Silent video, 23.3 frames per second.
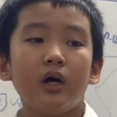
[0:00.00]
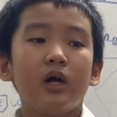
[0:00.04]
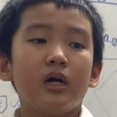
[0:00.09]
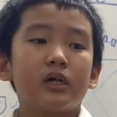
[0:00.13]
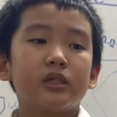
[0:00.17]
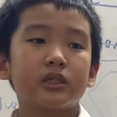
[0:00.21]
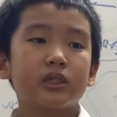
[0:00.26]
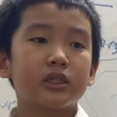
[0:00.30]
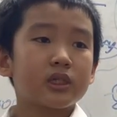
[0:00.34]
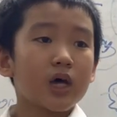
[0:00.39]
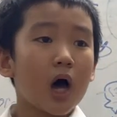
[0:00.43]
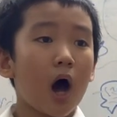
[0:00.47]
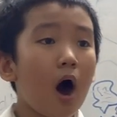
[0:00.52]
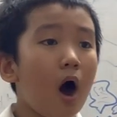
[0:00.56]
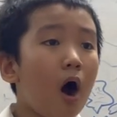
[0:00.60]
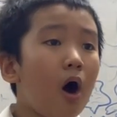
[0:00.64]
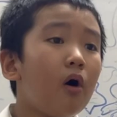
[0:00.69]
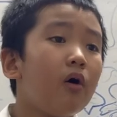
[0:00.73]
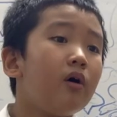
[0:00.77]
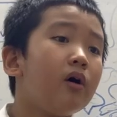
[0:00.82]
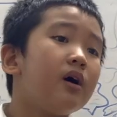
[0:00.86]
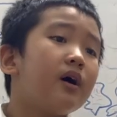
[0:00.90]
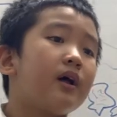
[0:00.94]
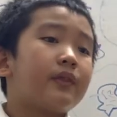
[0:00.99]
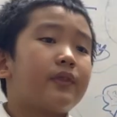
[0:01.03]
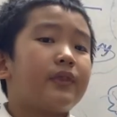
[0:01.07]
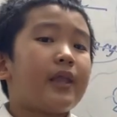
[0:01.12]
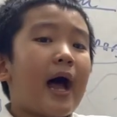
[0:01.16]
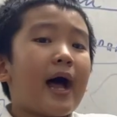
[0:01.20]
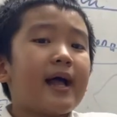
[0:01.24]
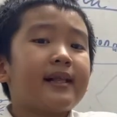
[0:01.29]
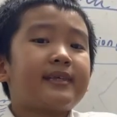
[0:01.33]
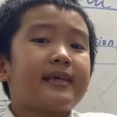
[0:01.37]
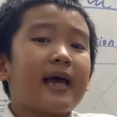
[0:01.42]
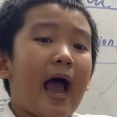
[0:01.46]
So
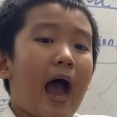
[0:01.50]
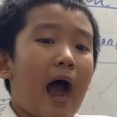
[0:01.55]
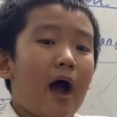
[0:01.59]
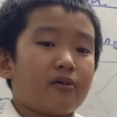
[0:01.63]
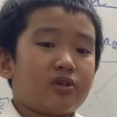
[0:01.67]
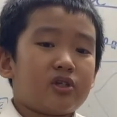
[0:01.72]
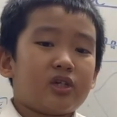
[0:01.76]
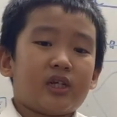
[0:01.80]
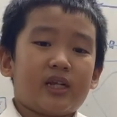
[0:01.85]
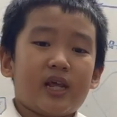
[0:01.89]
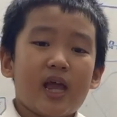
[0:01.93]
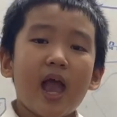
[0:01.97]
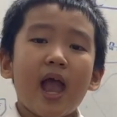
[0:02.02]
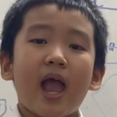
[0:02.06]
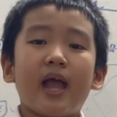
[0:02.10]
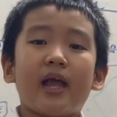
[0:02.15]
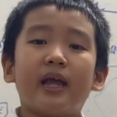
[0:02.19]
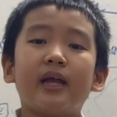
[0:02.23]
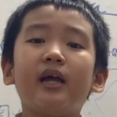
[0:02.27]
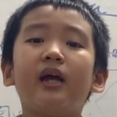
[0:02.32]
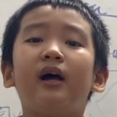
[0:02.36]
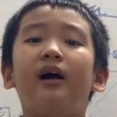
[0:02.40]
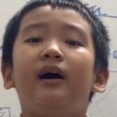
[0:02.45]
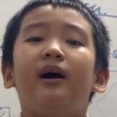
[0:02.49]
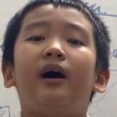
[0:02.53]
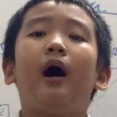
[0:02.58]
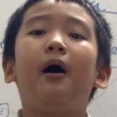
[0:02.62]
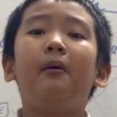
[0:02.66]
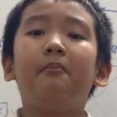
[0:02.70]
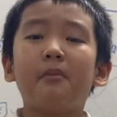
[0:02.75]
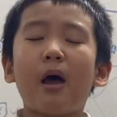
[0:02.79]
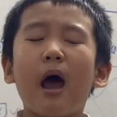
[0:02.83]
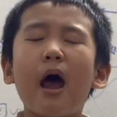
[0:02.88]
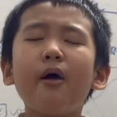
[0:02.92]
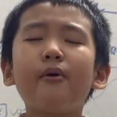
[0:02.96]
that's how today
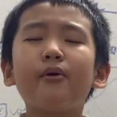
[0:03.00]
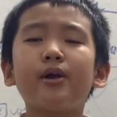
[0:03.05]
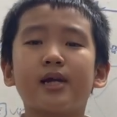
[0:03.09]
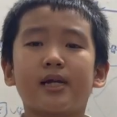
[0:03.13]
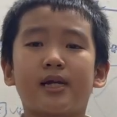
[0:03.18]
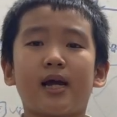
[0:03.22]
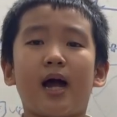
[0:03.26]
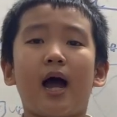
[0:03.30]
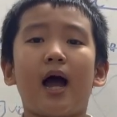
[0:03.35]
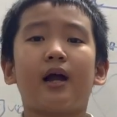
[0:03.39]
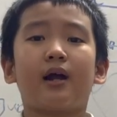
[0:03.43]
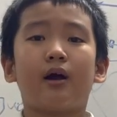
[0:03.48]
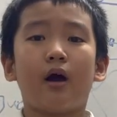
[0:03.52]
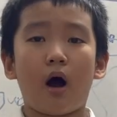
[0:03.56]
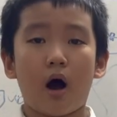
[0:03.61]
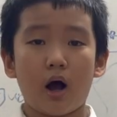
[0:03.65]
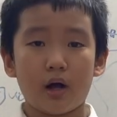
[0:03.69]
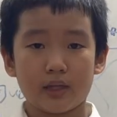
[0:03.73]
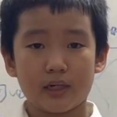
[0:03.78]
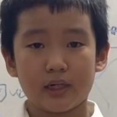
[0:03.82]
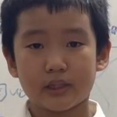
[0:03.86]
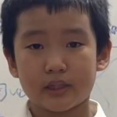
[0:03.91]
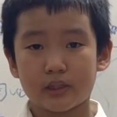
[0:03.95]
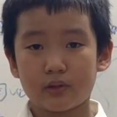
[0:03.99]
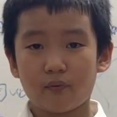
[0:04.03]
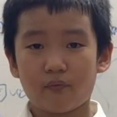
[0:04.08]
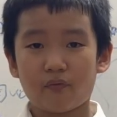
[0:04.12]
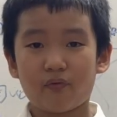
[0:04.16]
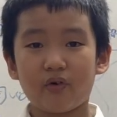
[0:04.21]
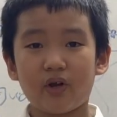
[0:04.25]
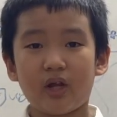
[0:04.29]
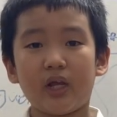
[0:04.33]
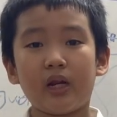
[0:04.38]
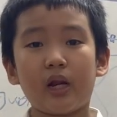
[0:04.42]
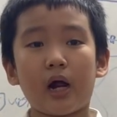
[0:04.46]
America got its
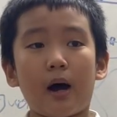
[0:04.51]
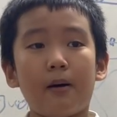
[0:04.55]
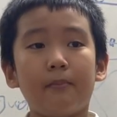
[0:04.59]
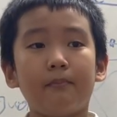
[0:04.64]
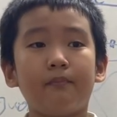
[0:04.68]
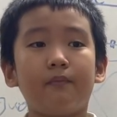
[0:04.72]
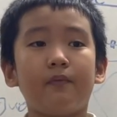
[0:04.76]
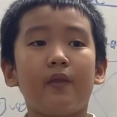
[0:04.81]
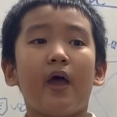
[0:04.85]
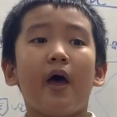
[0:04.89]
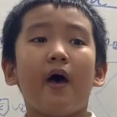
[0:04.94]
freedom.